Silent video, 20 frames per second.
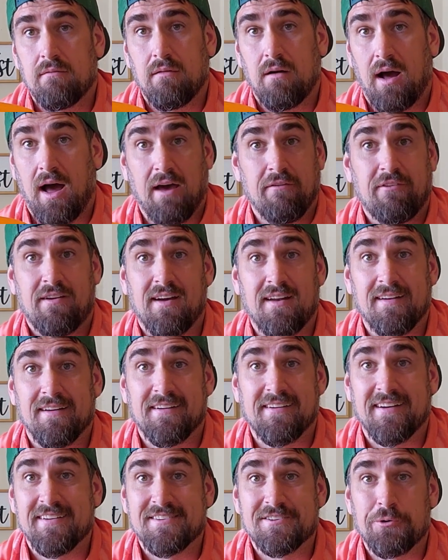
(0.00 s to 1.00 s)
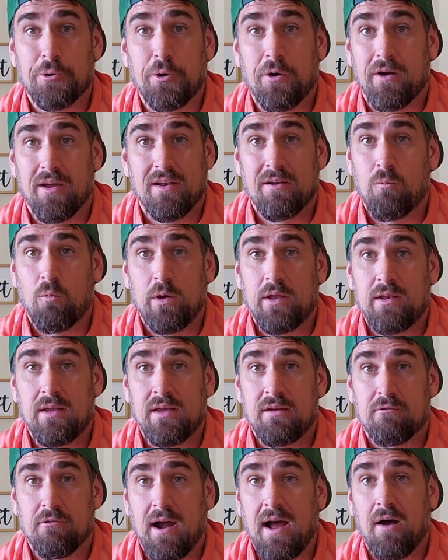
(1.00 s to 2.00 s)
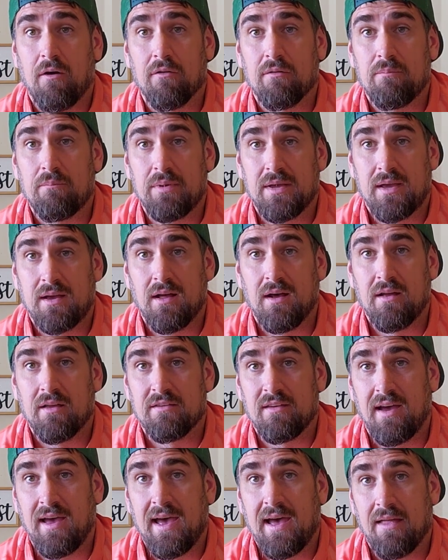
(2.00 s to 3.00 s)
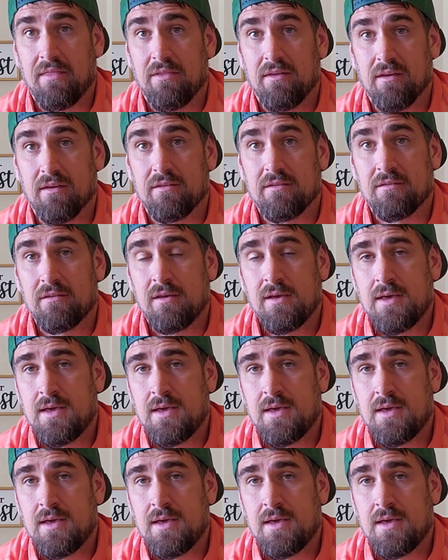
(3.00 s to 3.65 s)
I've gotten a great score in a windy round because I had this.